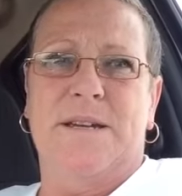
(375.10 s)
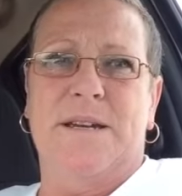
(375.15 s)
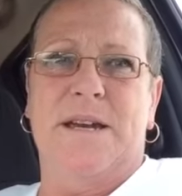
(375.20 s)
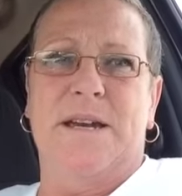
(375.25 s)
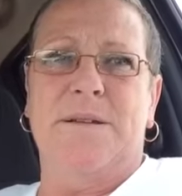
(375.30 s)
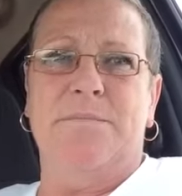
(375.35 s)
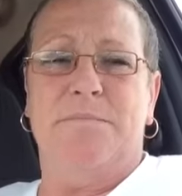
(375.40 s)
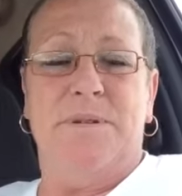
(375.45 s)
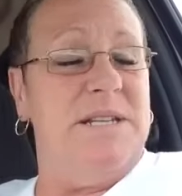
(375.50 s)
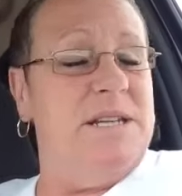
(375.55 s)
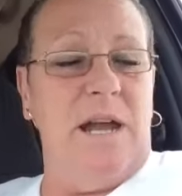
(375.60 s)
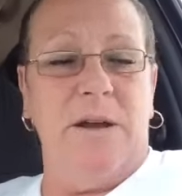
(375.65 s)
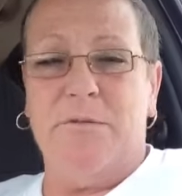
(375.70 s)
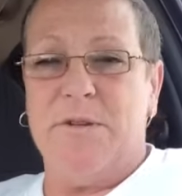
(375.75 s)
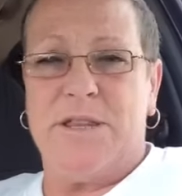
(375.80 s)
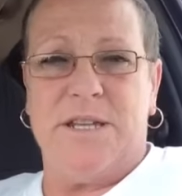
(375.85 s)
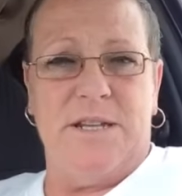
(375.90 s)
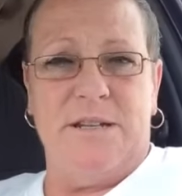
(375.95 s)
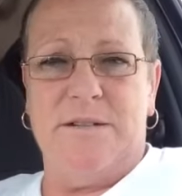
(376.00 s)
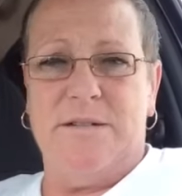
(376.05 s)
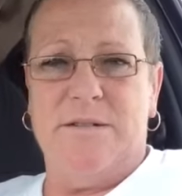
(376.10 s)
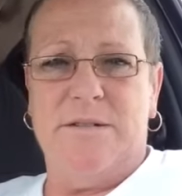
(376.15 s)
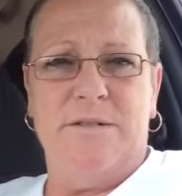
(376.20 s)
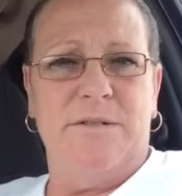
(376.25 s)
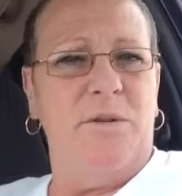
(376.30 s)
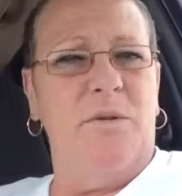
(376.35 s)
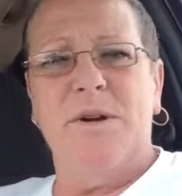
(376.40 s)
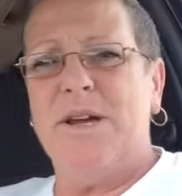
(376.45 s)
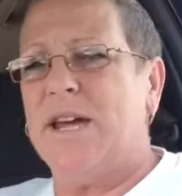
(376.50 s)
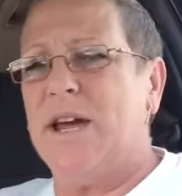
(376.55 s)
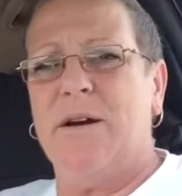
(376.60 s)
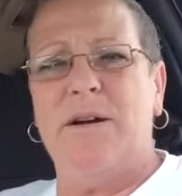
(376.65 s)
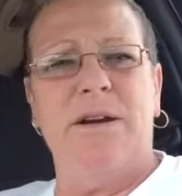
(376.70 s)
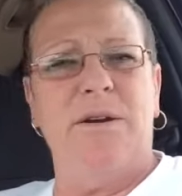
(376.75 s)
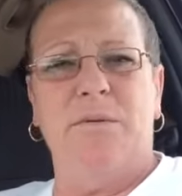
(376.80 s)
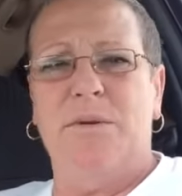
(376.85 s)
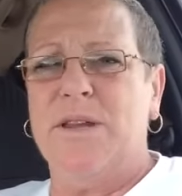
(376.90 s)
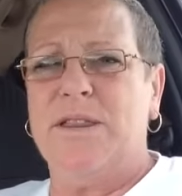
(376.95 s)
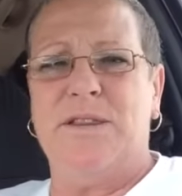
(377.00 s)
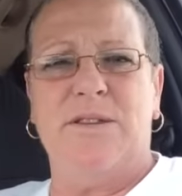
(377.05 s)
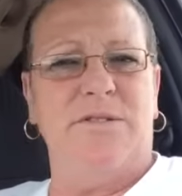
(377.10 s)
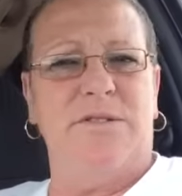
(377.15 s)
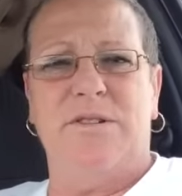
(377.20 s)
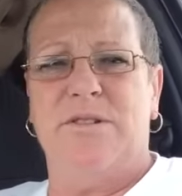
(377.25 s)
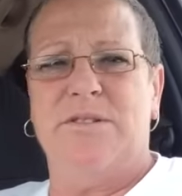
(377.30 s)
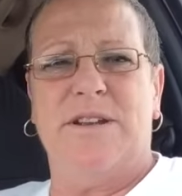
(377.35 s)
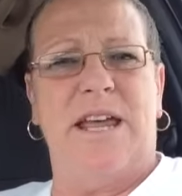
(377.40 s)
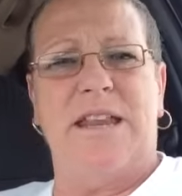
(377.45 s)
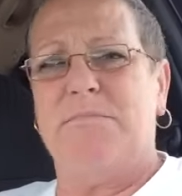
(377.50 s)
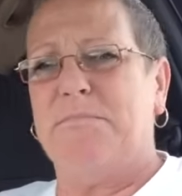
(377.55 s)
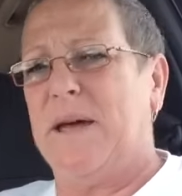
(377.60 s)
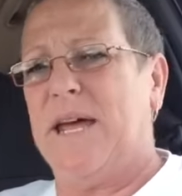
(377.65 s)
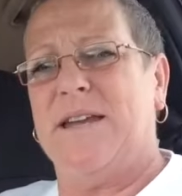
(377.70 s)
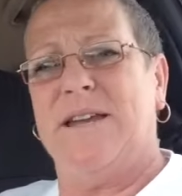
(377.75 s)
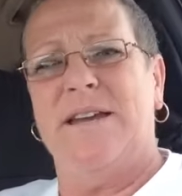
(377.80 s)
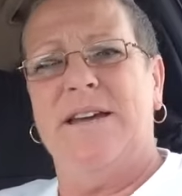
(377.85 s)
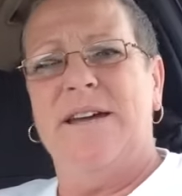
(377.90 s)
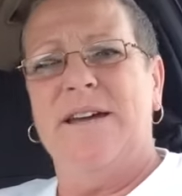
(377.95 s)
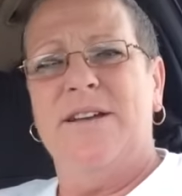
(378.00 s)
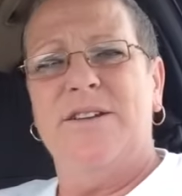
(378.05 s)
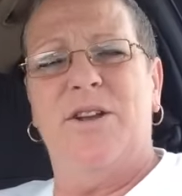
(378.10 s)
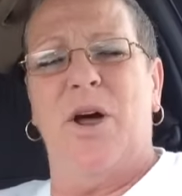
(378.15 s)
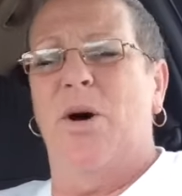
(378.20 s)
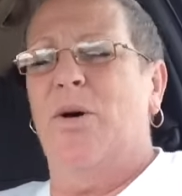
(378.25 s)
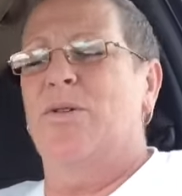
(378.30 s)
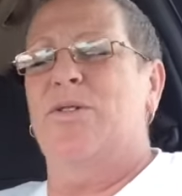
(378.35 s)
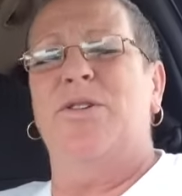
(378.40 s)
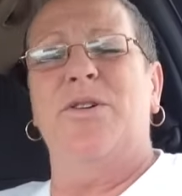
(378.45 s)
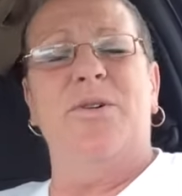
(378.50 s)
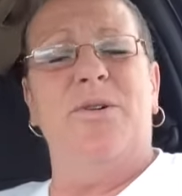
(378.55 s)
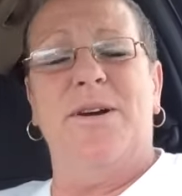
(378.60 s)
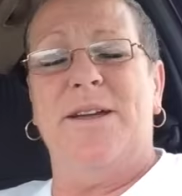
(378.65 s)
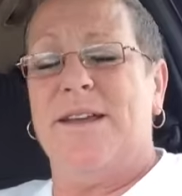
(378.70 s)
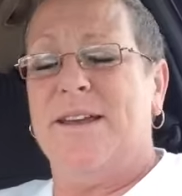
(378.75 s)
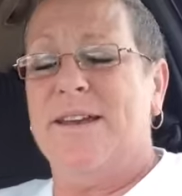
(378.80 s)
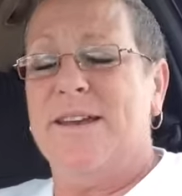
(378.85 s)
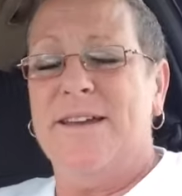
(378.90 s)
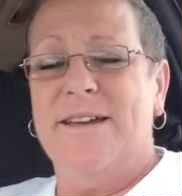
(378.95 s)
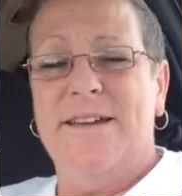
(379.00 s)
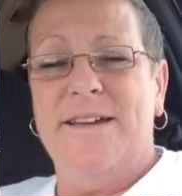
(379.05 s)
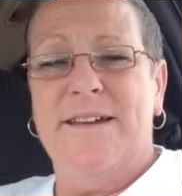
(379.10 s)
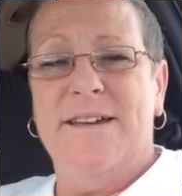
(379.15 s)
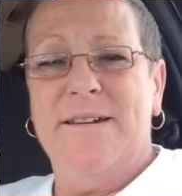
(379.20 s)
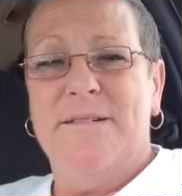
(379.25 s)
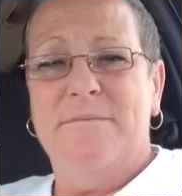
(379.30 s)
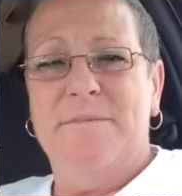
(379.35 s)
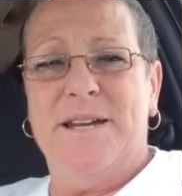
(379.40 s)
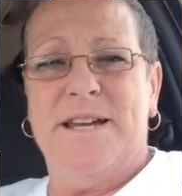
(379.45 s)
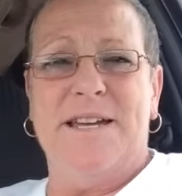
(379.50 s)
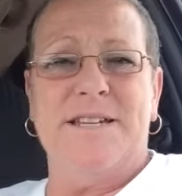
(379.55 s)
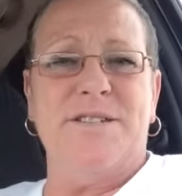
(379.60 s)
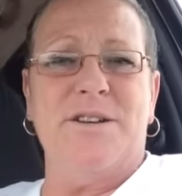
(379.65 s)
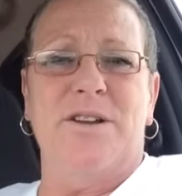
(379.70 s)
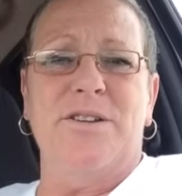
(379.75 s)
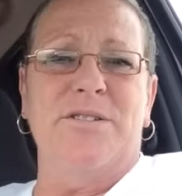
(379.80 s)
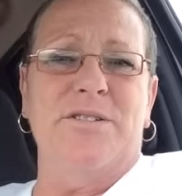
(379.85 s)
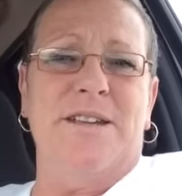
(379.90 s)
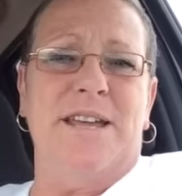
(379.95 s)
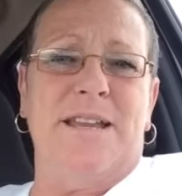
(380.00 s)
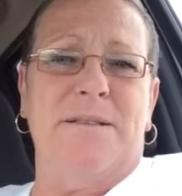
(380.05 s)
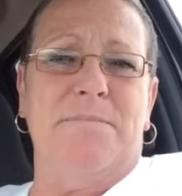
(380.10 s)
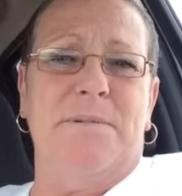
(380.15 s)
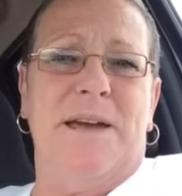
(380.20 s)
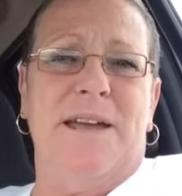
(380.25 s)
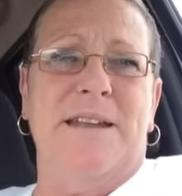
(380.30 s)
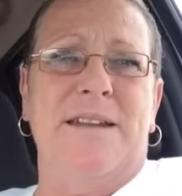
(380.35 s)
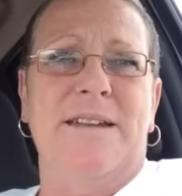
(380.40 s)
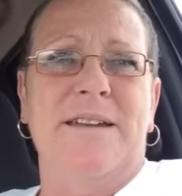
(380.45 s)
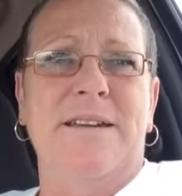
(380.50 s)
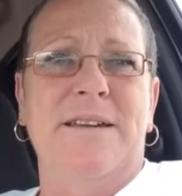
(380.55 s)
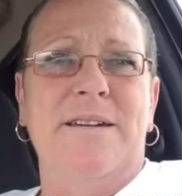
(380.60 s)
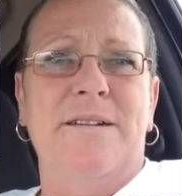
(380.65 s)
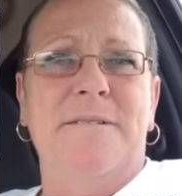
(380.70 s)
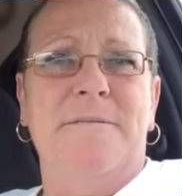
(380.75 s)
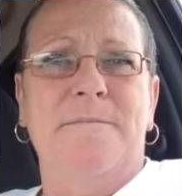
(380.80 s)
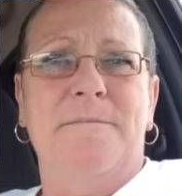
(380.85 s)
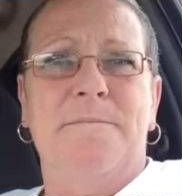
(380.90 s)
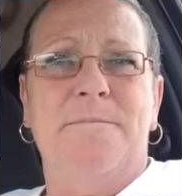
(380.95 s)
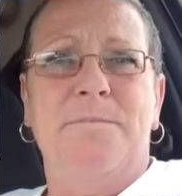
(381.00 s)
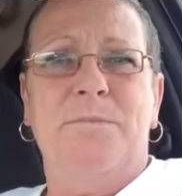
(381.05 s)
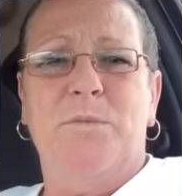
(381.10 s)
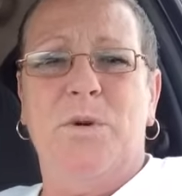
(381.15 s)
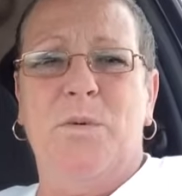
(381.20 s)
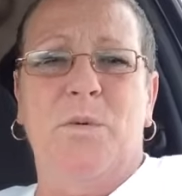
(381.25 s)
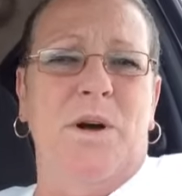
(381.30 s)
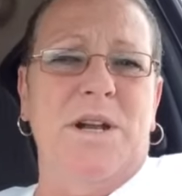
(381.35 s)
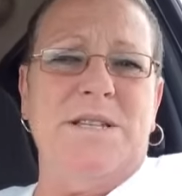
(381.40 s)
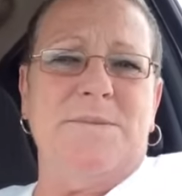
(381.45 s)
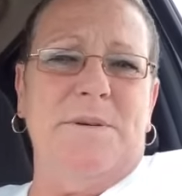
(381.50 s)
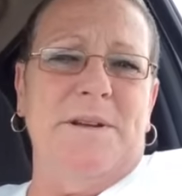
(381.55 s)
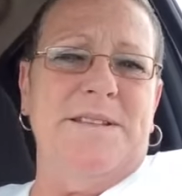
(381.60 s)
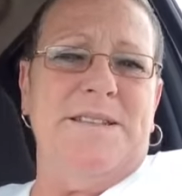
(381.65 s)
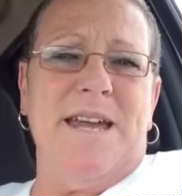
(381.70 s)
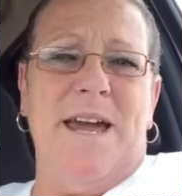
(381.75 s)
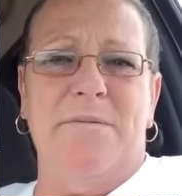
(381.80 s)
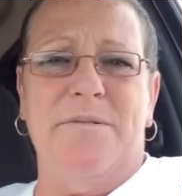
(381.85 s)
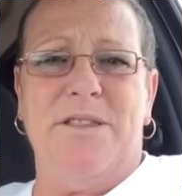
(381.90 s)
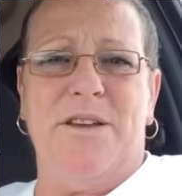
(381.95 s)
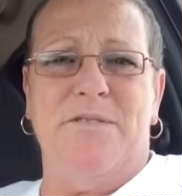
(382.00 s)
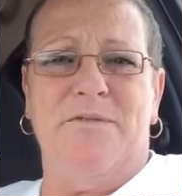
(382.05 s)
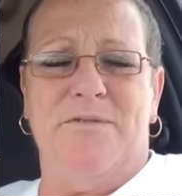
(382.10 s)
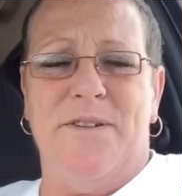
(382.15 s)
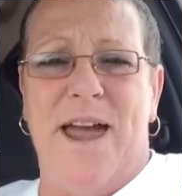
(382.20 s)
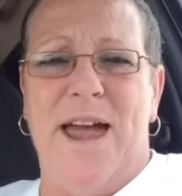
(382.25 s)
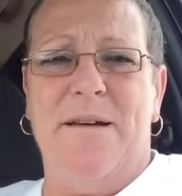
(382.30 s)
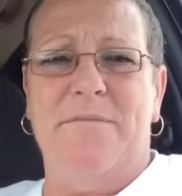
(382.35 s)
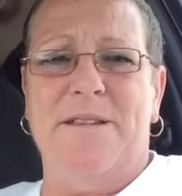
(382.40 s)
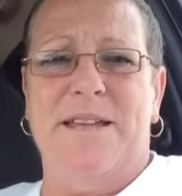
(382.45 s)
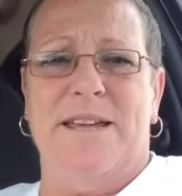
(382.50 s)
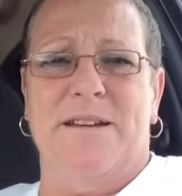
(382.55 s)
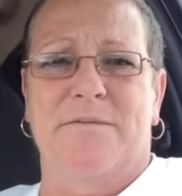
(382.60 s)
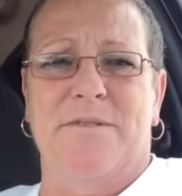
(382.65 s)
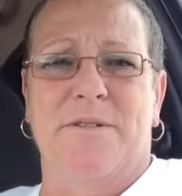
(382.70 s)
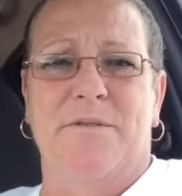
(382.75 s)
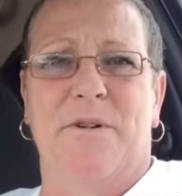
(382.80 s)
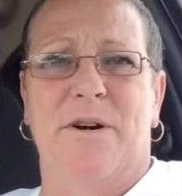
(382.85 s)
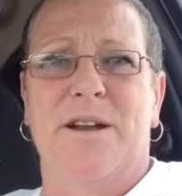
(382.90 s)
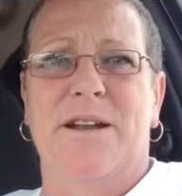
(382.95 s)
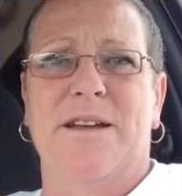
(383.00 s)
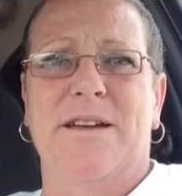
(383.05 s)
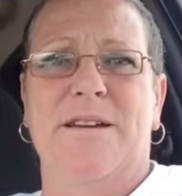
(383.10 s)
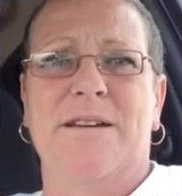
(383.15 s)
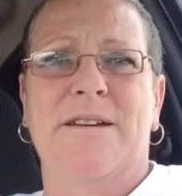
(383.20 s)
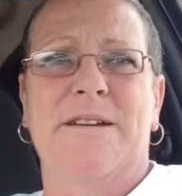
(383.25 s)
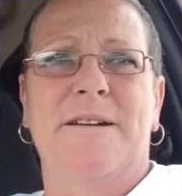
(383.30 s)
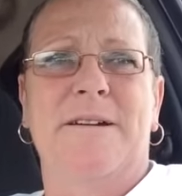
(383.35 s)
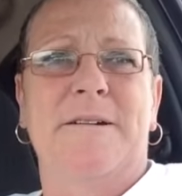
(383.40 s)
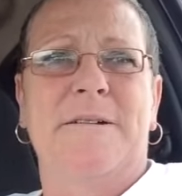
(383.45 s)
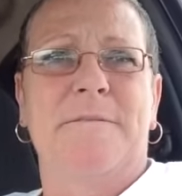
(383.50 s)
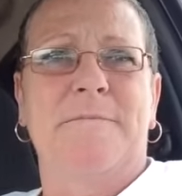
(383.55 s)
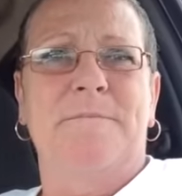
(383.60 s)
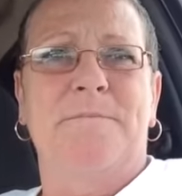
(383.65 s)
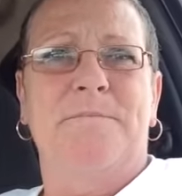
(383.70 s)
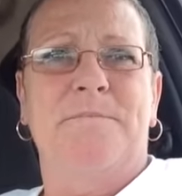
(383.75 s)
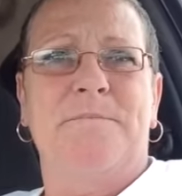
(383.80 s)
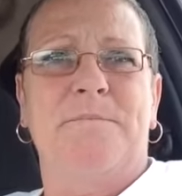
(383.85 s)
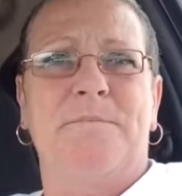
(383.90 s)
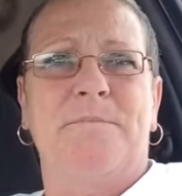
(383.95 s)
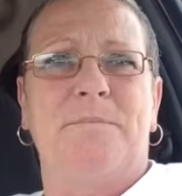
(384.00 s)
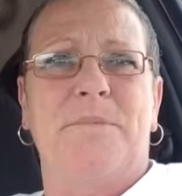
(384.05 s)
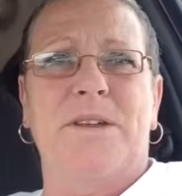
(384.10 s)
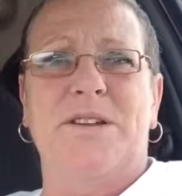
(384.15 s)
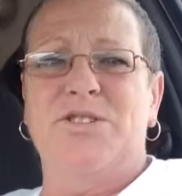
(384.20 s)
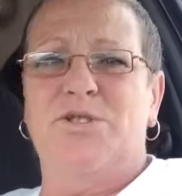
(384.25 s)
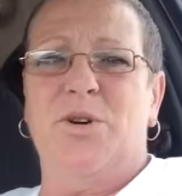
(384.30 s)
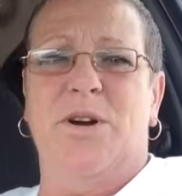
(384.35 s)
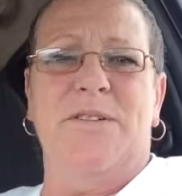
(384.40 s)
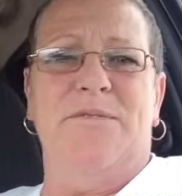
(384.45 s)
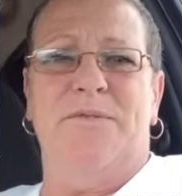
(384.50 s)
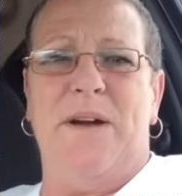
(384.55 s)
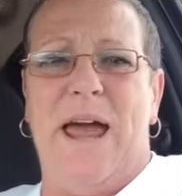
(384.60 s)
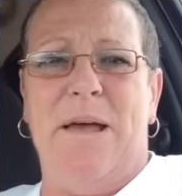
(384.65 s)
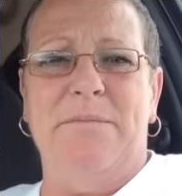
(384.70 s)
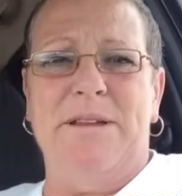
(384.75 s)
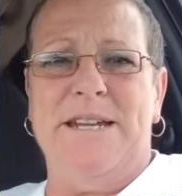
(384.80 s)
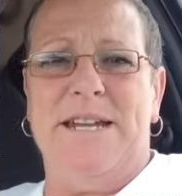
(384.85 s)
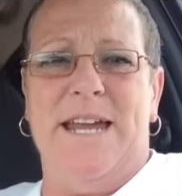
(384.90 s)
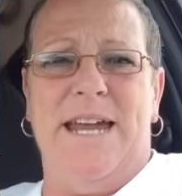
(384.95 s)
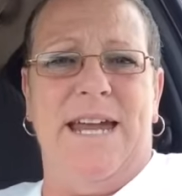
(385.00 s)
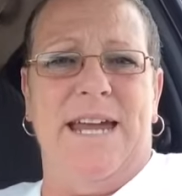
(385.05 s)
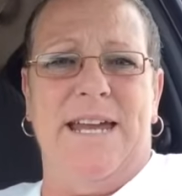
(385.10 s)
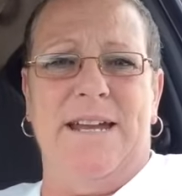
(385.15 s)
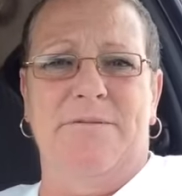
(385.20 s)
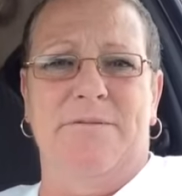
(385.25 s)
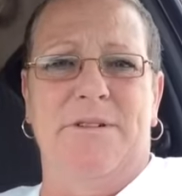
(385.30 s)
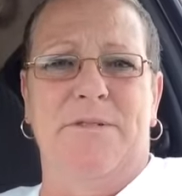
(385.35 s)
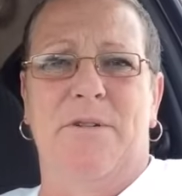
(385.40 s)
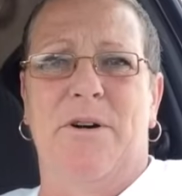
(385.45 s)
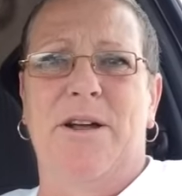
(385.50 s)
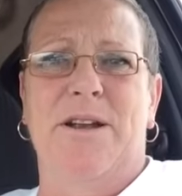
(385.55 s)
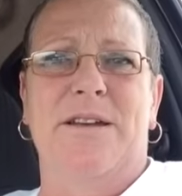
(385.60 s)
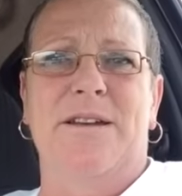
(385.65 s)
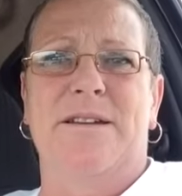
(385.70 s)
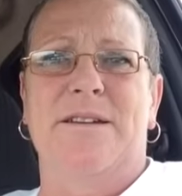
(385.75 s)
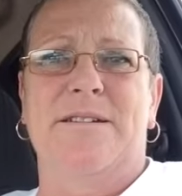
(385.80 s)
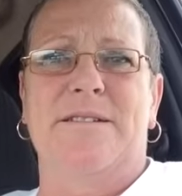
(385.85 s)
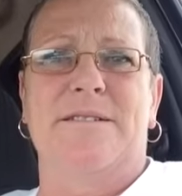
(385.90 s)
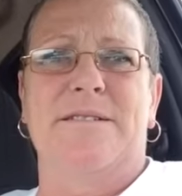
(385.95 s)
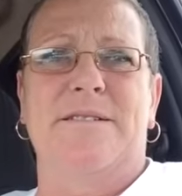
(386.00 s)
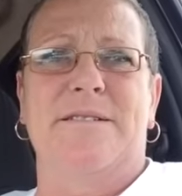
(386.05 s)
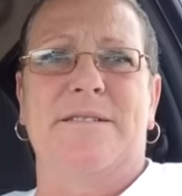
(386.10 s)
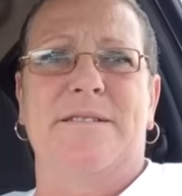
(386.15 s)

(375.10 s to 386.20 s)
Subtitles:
And be done with it. Don't carry it with you to your deathbed. Don't do it. Because on your deathbed, we want to spend time with our family, and we want to enjoy family day, and we want to